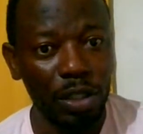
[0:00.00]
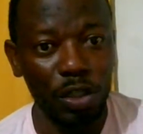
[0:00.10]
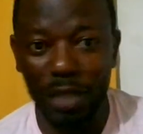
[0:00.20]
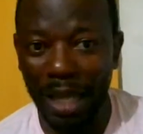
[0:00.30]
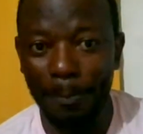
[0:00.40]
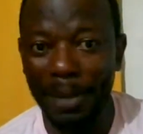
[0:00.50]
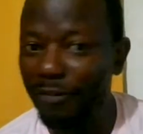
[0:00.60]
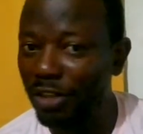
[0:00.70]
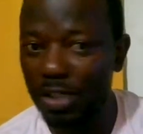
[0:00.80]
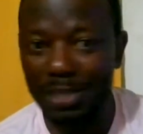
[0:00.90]
You can pay
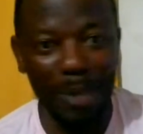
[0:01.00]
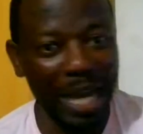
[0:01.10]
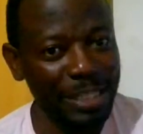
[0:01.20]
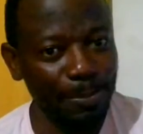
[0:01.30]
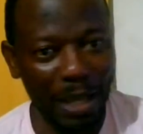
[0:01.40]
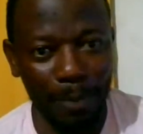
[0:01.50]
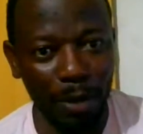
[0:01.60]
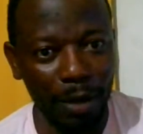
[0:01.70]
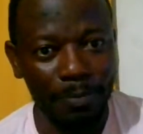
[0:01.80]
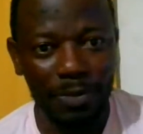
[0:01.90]
for just past
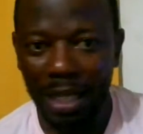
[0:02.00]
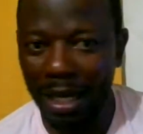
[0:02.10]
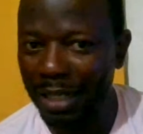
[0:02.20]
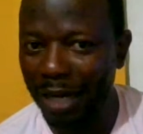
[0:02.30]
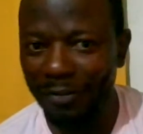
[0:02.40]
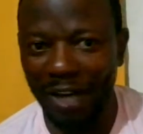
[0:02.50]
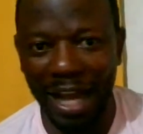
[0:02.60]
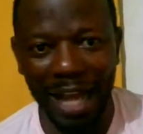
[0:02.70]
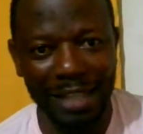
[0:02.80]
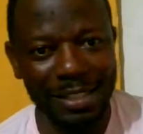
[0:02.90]
paper and have
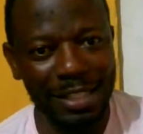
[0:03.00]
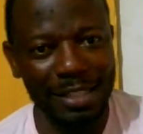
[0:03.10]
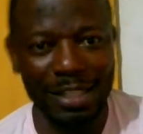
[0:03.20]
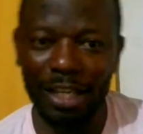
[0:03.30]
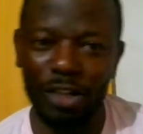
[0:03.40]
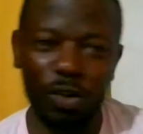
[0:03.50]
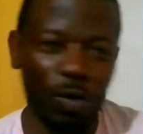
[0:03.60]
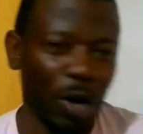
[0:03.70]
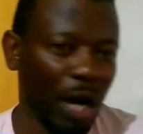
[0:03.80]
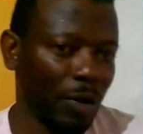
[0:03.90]
access, and we're going to
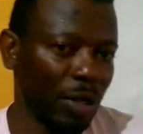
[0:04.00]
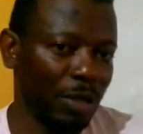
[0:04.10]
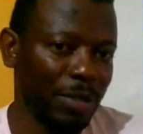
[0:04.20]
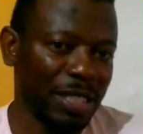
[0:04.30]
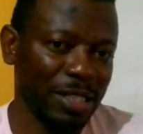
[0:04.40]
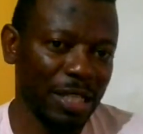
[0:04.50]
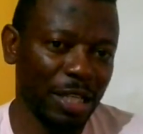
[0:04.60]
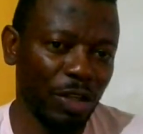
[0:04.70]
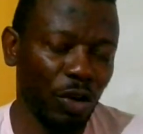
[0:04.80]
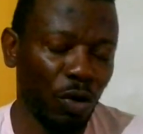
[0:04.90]
be seeing you over
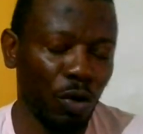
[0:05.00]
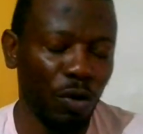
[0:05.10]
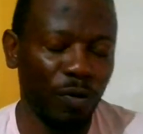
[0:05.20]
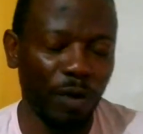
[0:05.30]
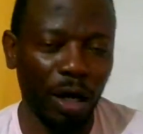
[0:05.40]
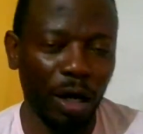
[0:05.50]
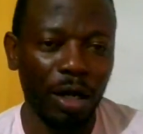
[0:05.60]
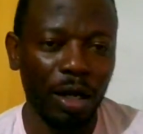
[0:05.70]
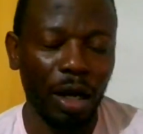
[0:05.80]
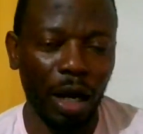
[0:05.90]
on
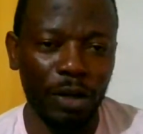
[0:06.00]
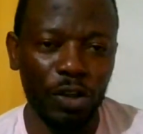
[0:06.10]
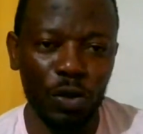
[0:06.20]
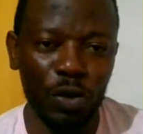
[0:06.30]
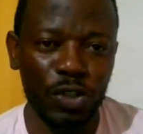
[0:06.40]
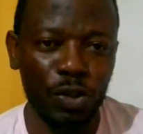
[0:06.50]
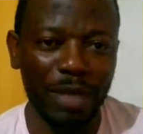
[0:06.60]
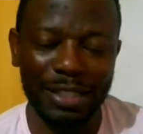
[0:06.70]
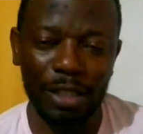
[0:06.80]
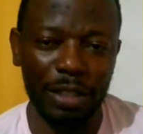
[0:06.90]
YouTube, that sort of a
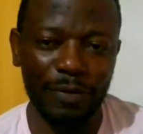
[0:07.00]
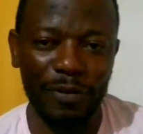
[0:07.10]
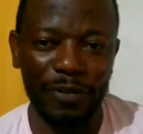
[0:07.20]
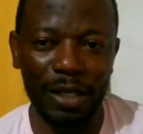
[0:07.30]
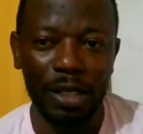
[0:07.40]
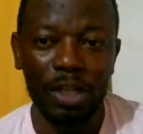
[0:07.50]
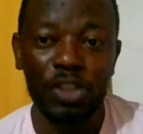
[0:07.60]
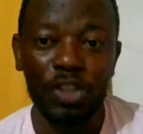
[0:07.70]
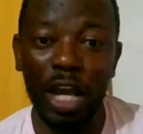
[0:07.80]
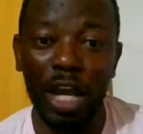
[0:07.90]
thing. So
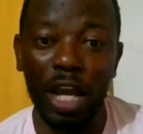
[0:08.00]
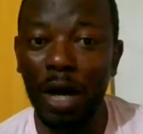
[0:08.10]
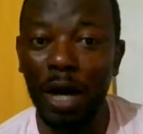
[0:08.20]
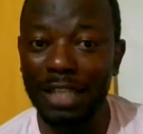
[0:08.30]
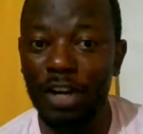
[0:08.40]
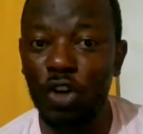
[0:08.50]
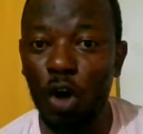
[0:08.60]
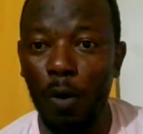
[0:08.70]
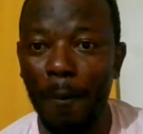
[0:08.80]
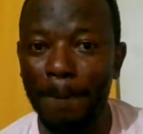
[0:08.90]
everyone can now
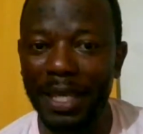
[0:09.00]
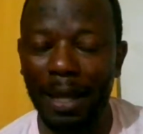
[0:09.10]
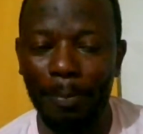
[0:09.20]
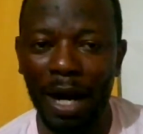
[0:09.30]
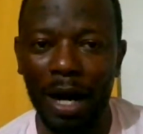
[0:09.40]
be a part.